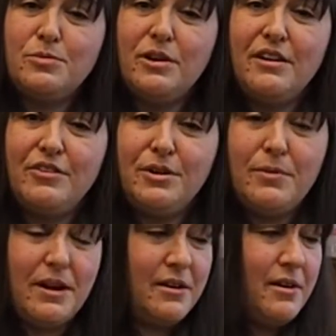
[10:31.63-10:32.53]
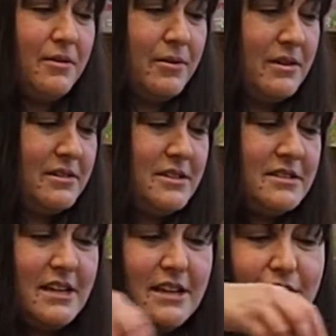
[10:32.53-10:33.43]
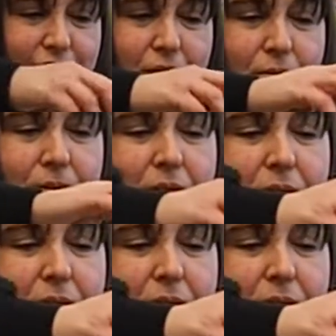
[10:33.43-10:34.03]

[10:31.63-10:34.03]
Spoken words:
wherever you wanna go, just like the phone.